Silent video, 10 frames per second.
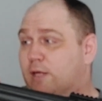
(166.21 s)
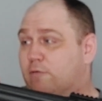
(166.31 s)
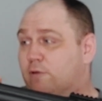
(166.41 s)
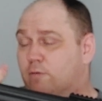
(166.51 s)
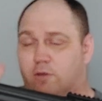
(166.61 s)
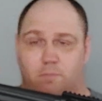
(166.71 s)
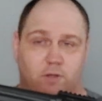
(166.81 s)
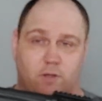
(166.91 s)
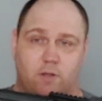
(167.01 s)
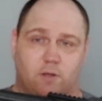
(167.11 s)
It's not really a
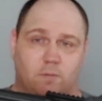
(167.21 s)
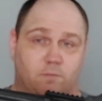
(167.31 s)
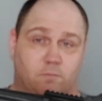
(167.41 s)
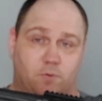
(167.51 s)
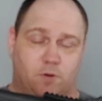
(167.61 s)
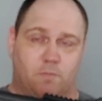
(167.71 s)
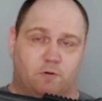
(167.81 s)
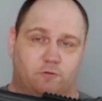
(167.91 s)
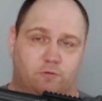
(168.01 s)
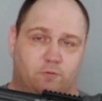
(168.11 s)
big deal. I pretty
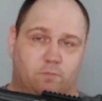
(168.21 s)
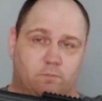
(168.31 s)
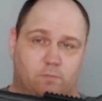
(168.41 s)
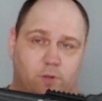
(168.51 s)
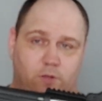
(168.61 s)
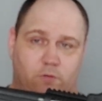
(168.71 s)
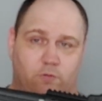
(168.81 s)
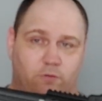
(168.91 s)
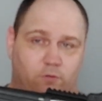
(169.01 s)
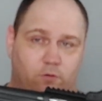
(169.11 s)
much shoot either
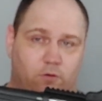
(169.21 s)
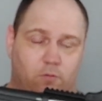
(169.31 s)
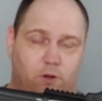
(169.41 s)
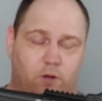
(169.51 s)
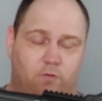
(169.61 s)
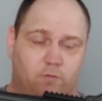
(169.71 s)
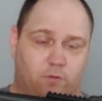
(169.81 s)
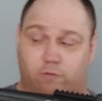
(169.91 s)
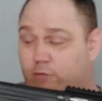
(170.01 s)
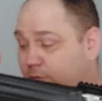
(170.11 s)
cylinder
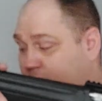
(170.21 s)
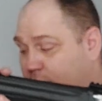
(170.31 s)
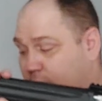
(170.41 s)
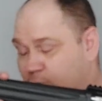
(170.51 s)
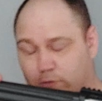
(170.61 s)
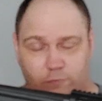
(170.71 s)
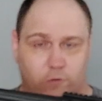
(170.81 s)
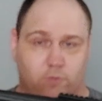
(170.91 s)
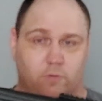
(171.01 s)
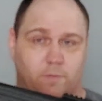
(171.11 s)
or full
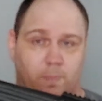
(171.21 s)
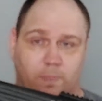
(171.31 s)
choke.